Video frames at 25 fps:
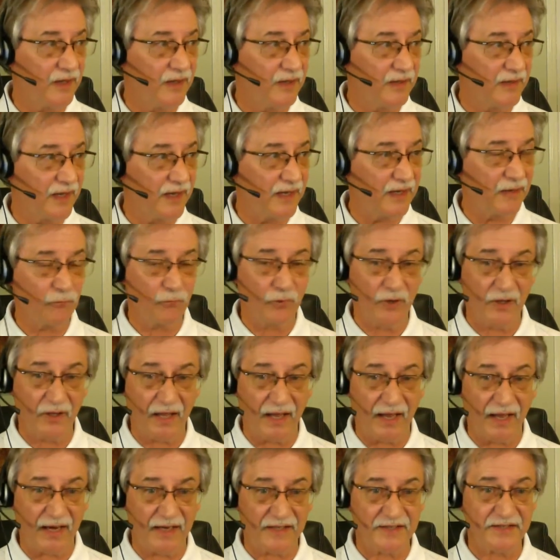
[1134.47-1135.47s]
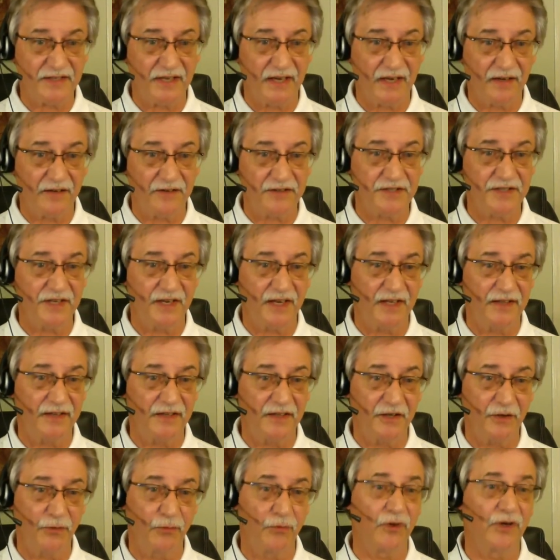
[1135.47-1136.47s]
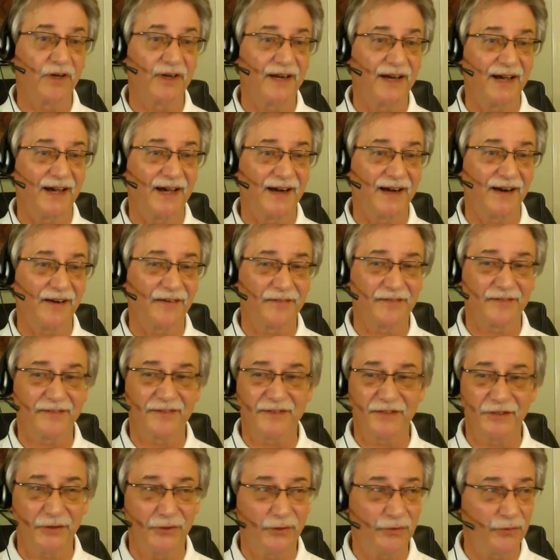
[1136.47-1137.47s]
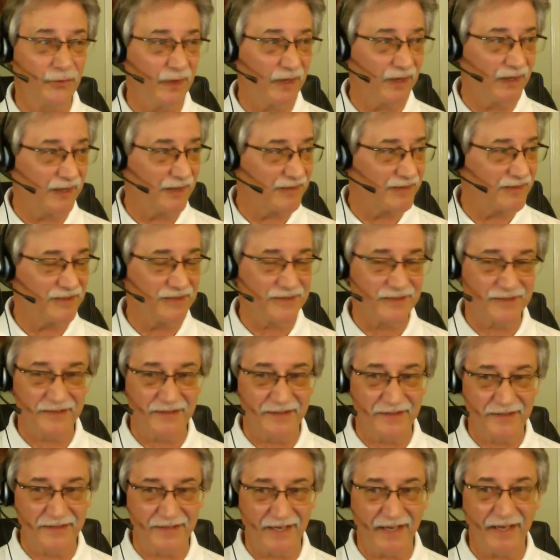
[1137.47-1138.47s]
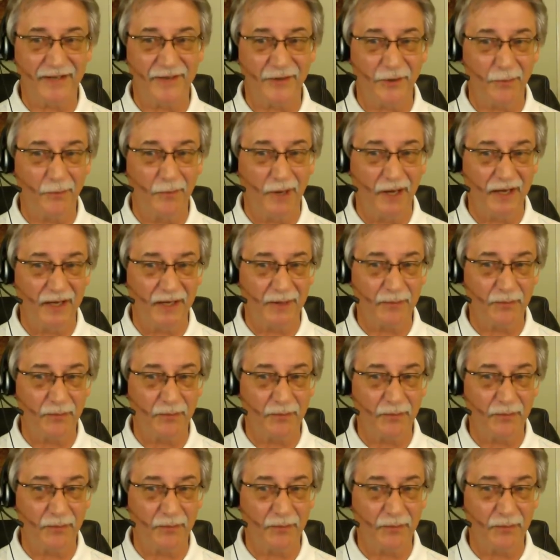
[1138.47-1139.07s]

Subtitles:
They relax. They understand that you're really not out to just take their money,